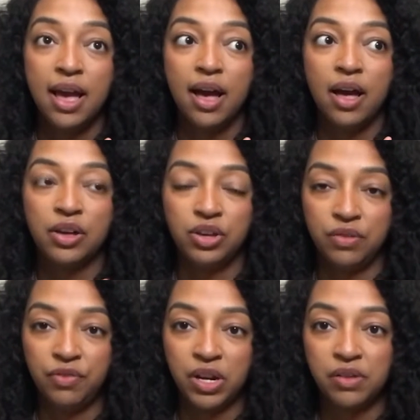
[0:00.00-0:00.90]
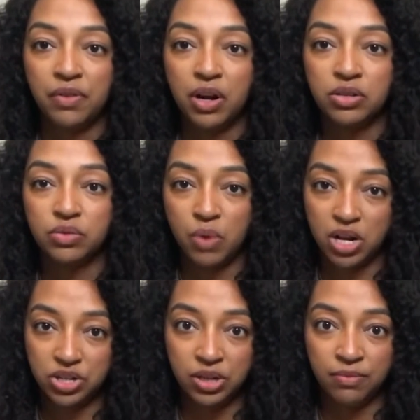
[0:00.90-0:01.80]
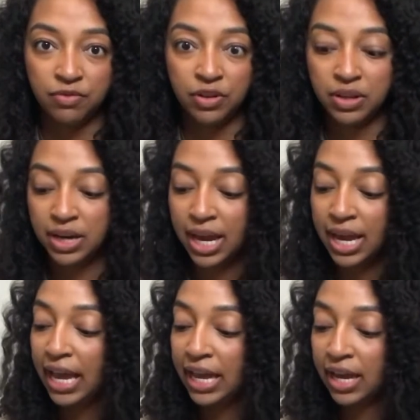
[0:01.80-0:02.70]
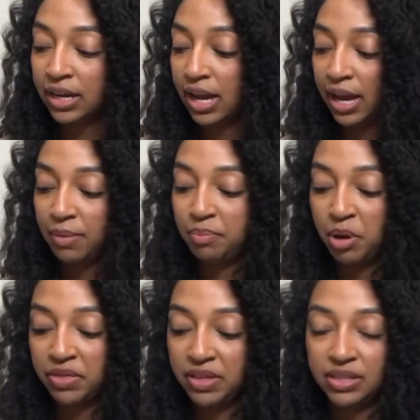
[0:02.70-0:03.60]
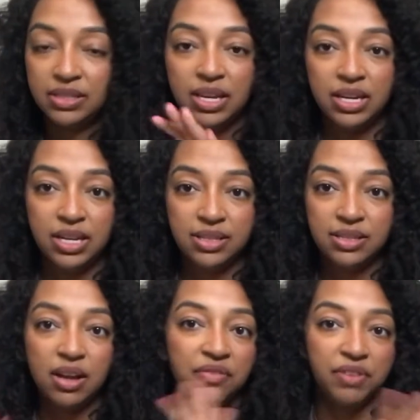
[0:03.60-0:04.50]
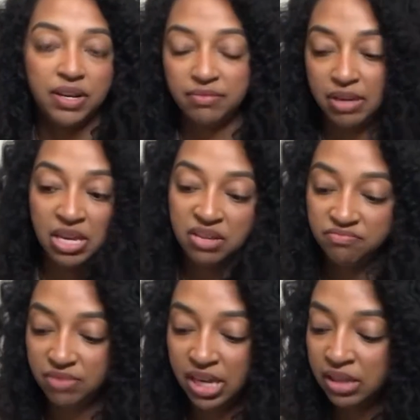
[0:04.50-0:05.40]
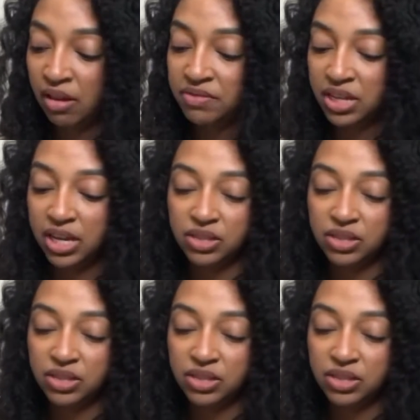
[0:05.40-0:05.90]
a good friend of ours watched him for the day, and I put this in his stuff, and he loves it.